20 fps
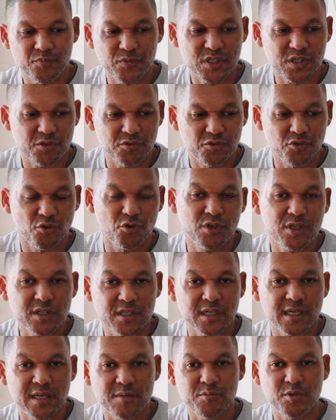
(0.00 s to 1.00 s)
so during
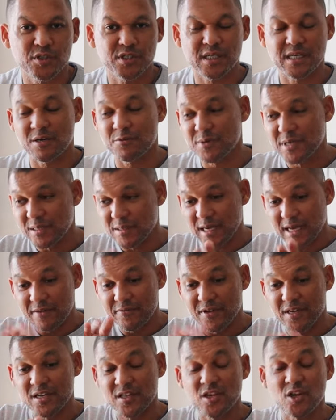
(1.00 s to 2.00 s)
the run, because I don't want to
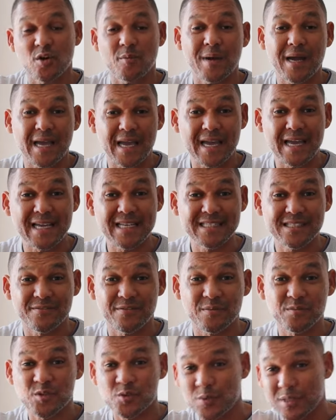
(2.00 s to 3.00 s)
have anything on my hands. If
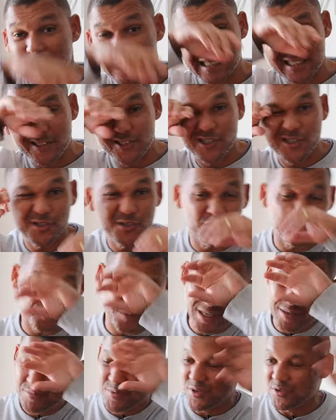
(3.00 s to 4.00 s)
I'm sweating, you know, you're
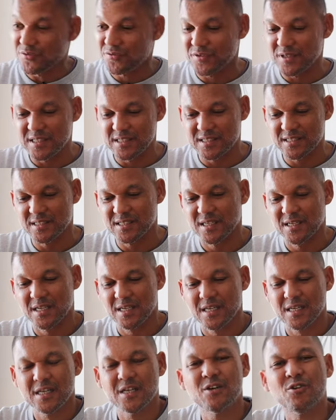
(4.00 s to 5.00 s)
wiping your face
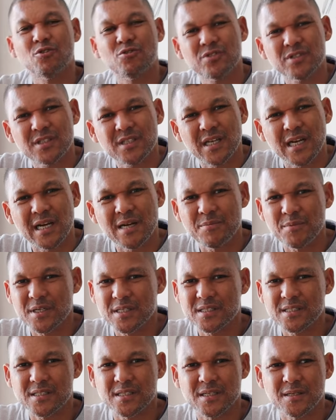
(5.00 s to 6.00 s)
all the time.
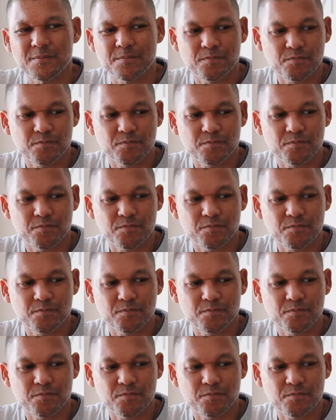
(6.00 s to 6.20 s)
It's